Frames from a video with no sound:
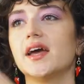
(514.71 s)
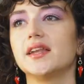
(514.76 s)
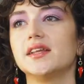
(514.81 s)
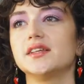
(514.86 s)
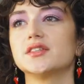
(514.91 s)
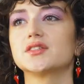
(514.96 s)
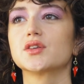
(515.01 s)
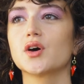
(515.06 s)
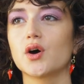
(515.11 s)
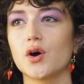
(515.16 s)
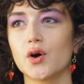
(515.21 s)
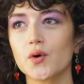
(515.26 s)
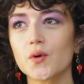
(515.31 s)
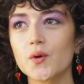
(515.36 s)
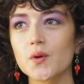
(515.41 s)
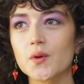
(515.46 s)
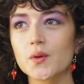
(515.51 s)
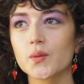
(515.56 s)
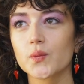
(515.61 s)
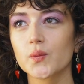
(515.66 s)
any
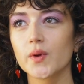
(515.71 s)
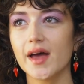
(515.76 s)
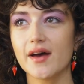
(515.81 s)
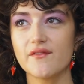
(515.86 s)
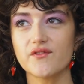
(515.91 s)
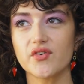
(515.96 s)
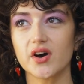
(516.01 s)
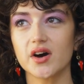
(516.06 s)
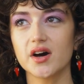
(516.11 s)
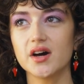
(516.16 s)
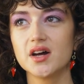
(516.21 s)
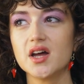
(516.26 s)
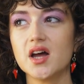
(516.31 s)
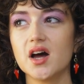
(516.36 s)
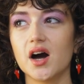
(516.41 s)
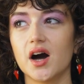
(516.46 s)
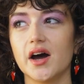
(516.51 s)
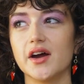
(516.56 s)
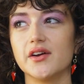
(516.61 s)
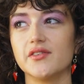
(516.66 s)
song ever,
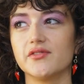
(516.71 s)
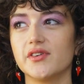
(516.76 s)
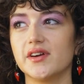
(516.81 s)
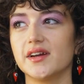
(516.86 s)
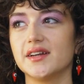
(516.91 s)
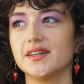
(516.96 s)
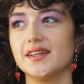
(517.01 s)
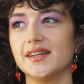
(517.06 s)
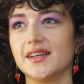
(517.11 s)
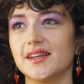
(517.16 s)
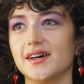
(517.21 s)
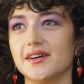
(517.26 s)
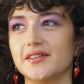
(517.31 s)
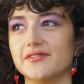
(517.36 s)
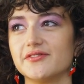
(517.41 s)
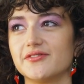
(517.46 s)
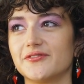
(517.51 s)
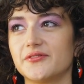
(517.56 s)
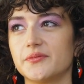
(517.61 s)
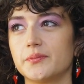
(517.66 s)
I really love